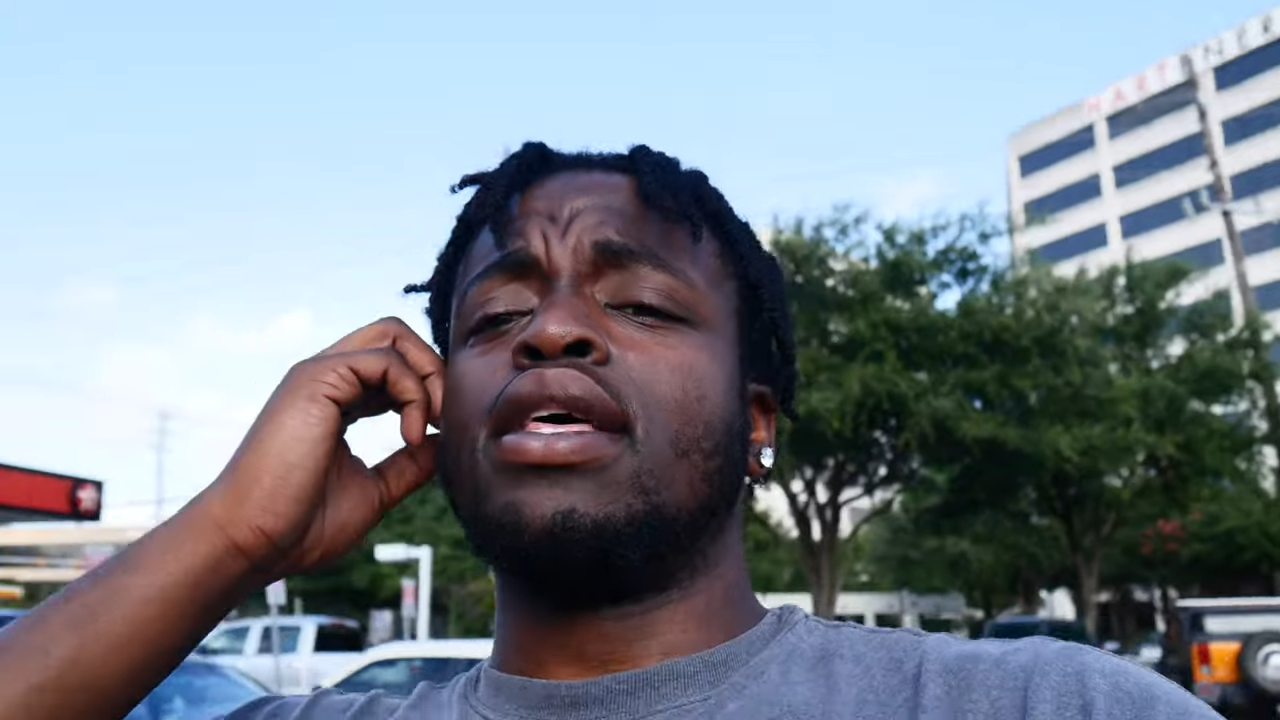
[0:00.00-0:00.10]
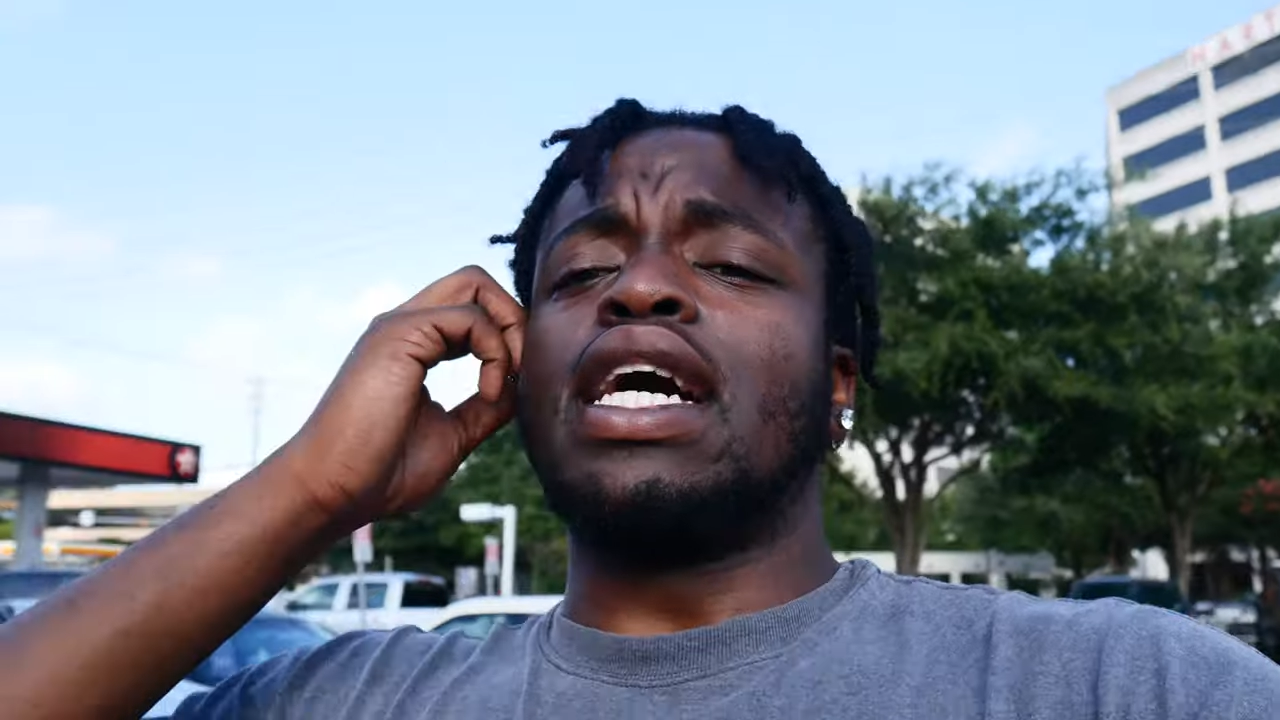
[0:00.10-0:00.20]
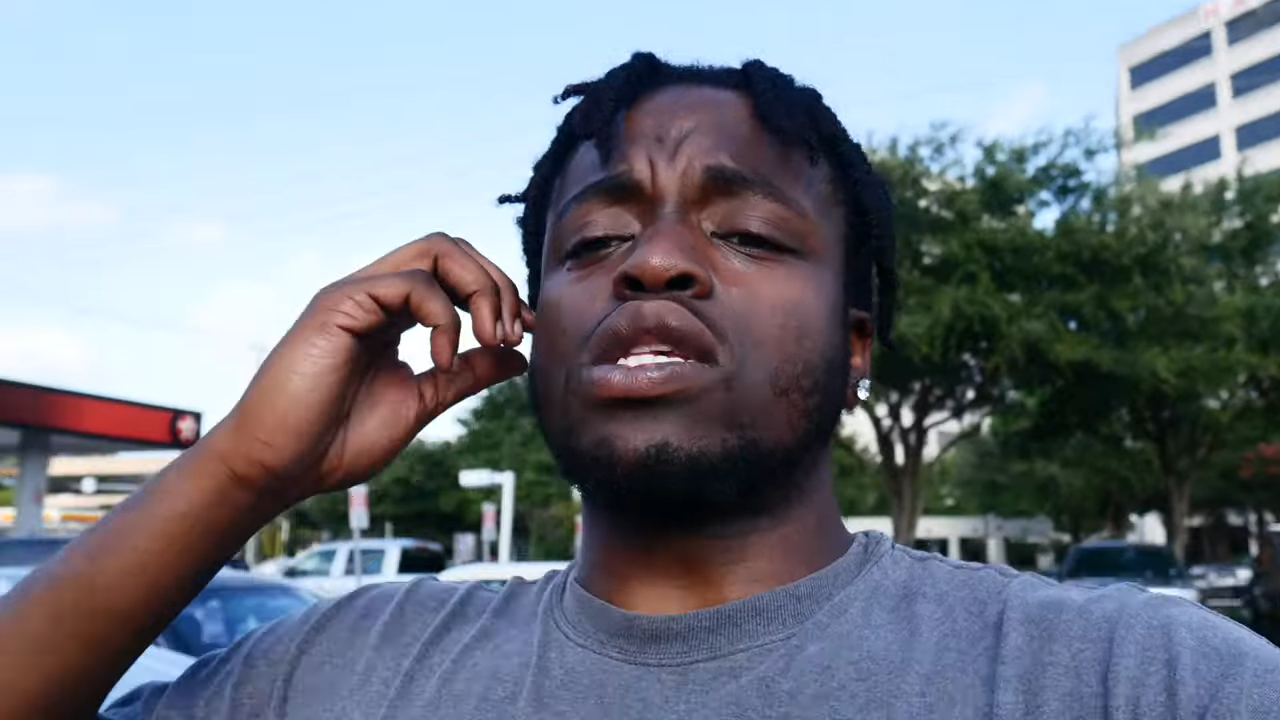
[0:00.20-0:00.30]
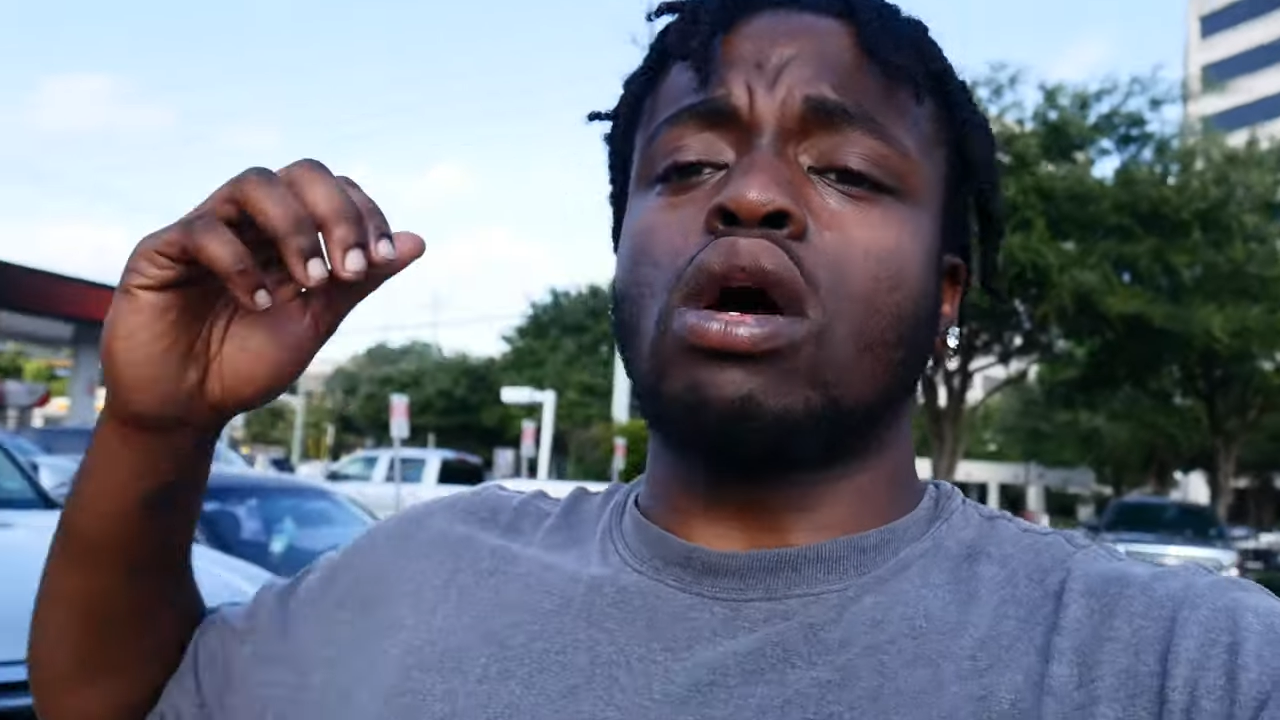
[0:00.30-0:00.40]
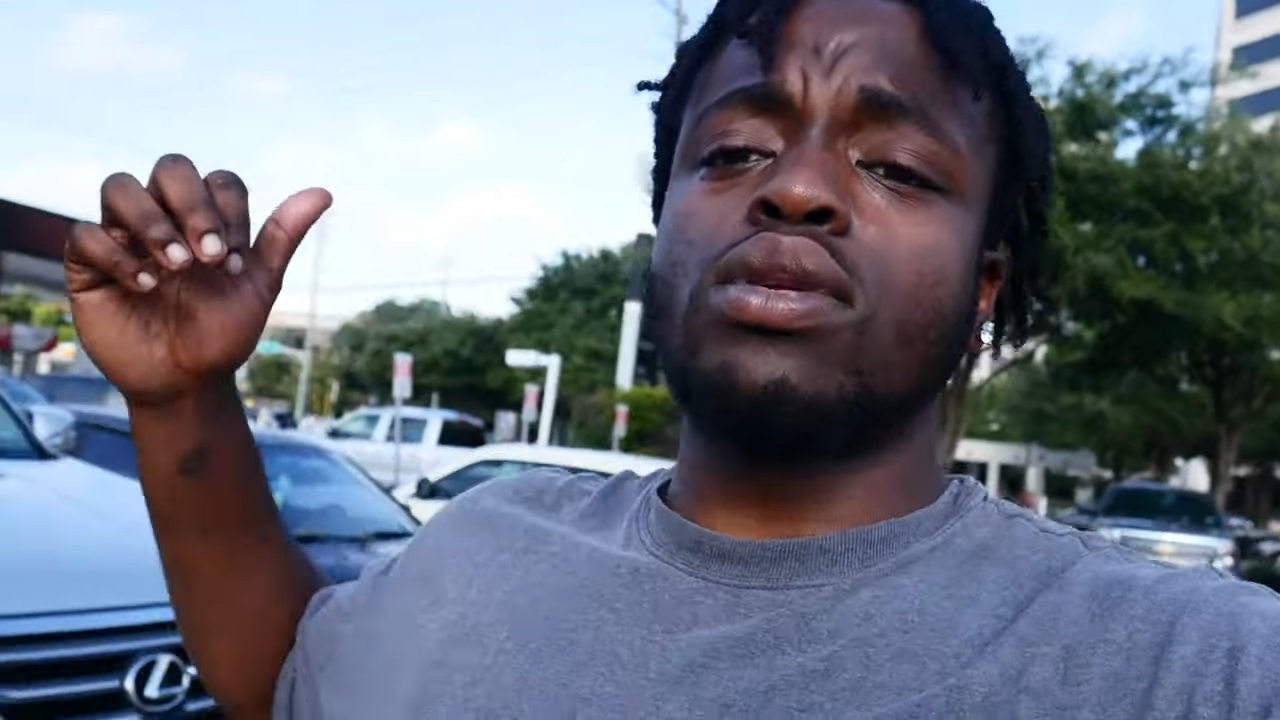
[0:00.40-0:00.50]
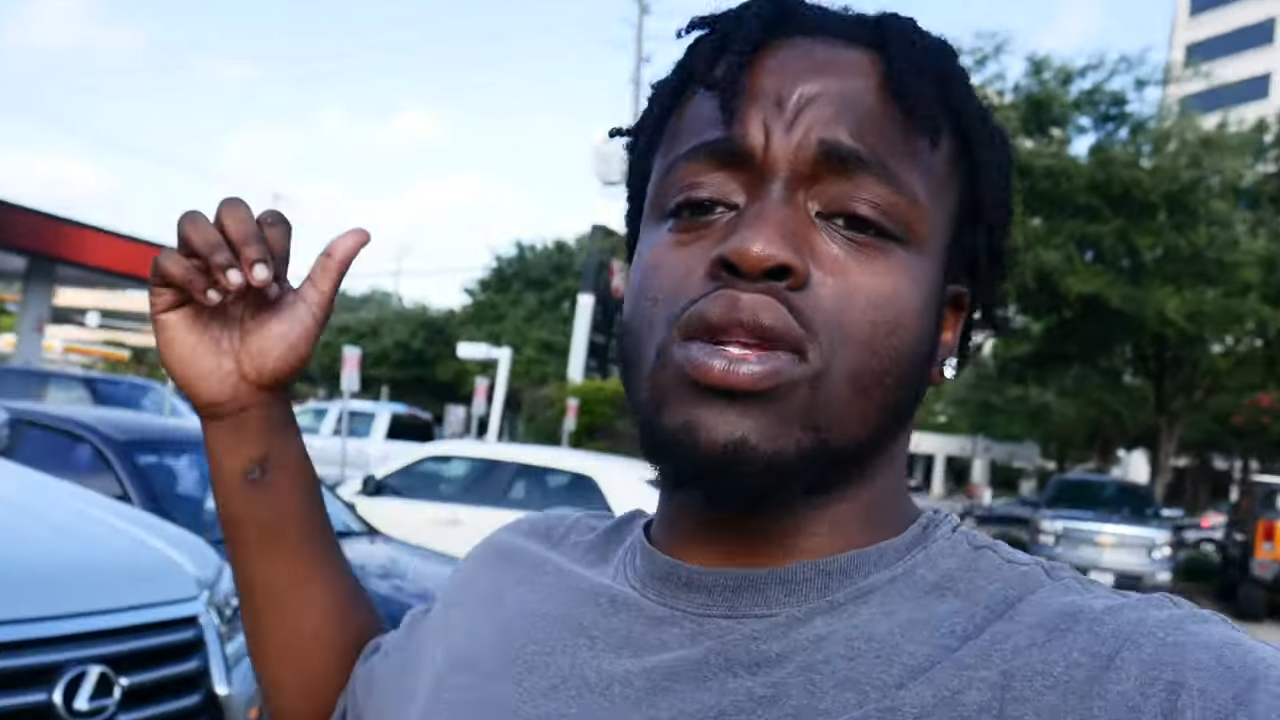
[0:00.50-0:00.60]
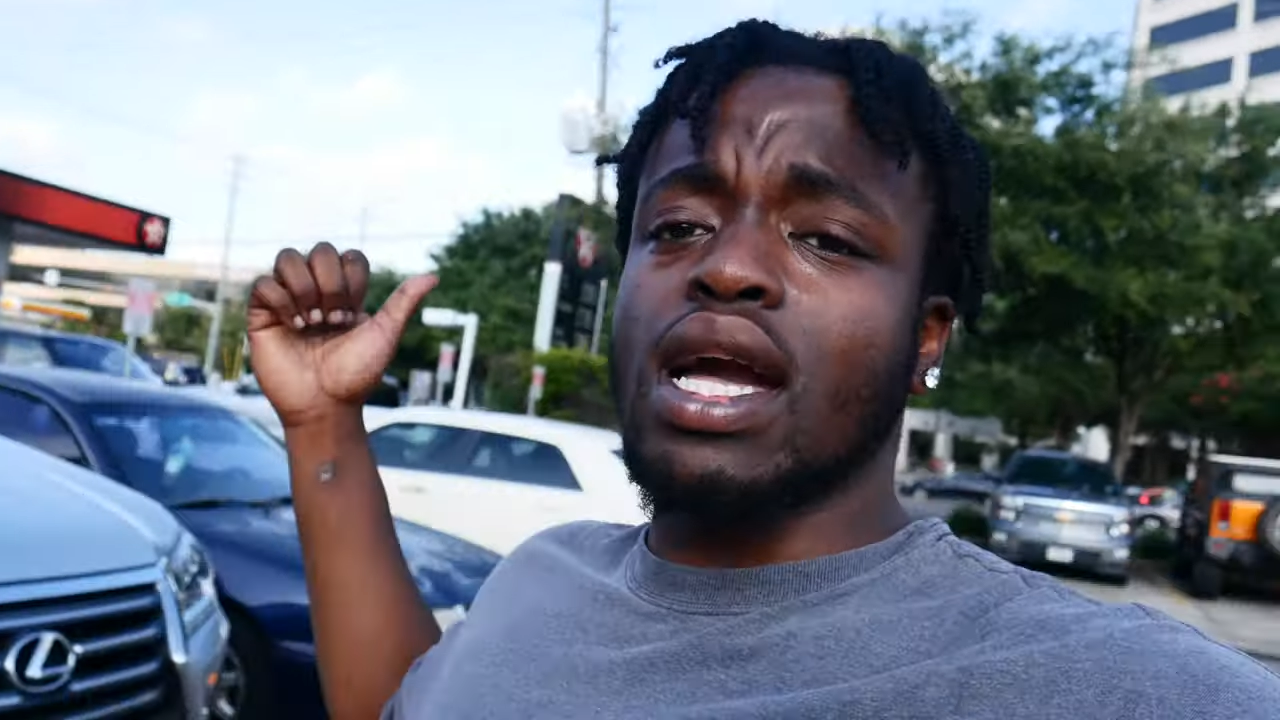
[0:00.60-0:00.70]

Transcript: that's why we still